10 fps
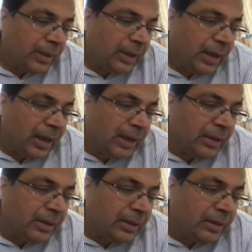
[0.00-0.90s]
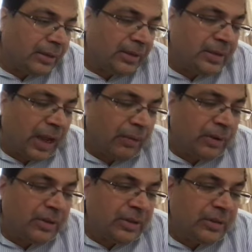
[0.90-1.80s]
And this
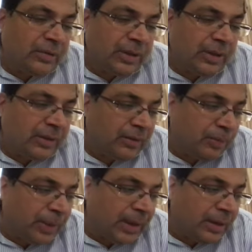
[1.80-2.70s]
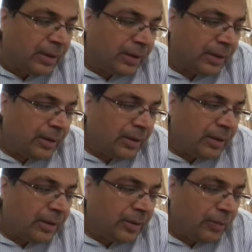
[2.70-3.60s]
divergence will speak
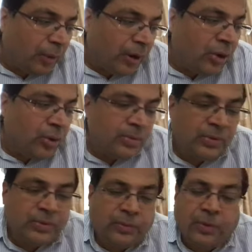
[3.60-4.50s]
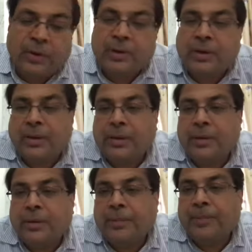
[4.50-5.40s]
volumes for
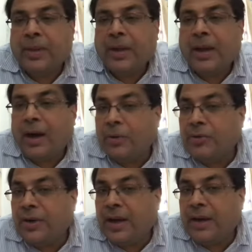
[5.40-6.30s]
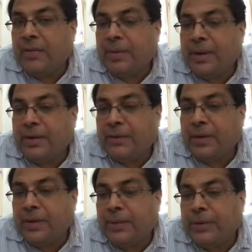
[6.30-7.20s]
how trading will be
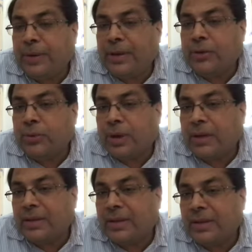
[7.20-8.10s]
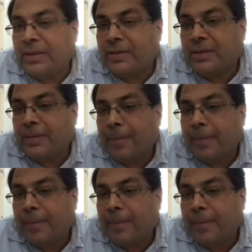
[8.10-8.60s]
different between the two continents.